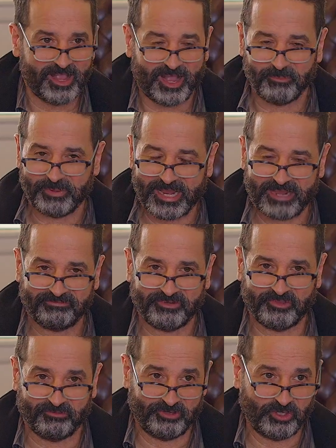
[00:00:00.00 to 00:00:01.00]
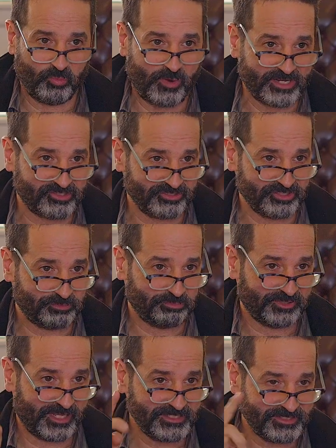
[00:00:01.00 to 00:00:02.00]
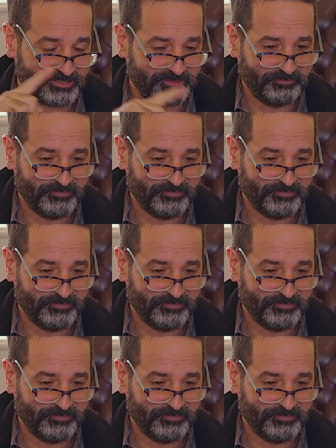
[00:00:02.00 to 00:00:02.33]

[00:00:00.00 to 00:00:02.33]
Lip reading: On behalf of the Real Watch List Plus